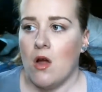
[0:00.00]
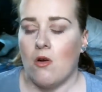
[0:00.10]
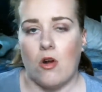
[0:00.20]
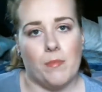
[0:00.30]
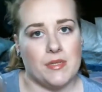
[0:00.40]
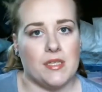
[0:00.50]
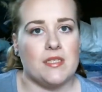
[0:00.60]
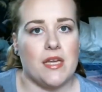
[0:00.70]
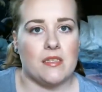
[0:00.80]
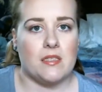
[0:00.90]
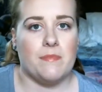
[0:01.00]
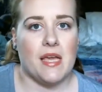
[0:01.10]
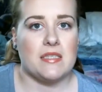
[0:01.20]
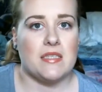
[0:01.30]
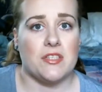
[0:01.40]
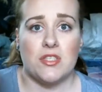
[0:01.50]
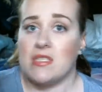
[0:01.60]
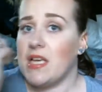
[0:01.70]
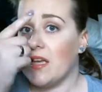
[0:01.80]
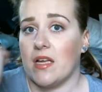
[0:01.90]
or I'll put these down as a base and just
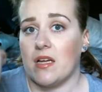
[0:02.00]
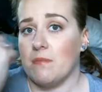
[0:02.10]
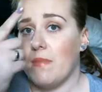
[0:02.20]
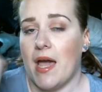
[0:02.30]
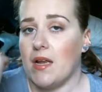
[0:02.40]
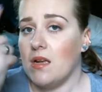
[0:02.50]
take like a matte